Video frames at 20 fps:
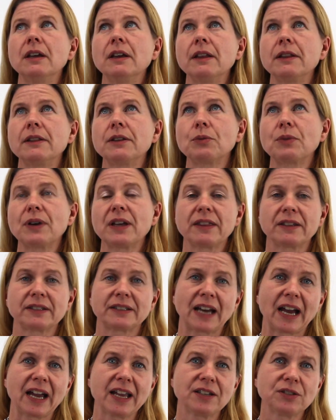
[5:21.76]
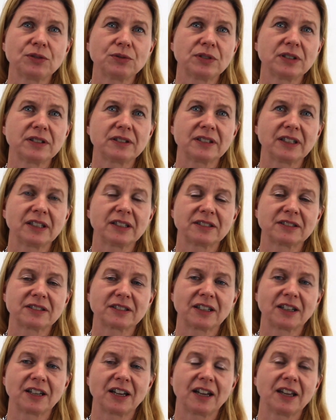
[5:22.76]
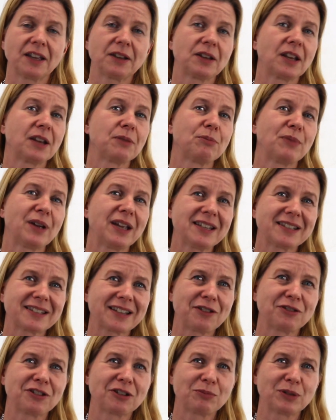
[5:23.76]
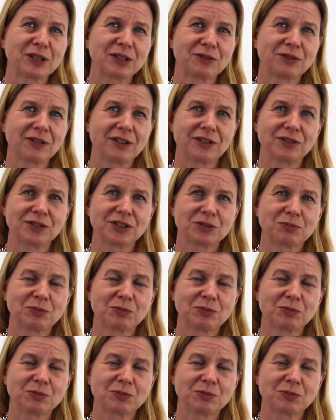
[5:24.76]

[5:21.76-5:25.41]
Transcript: The way that I do it is, it may sound a bit gross,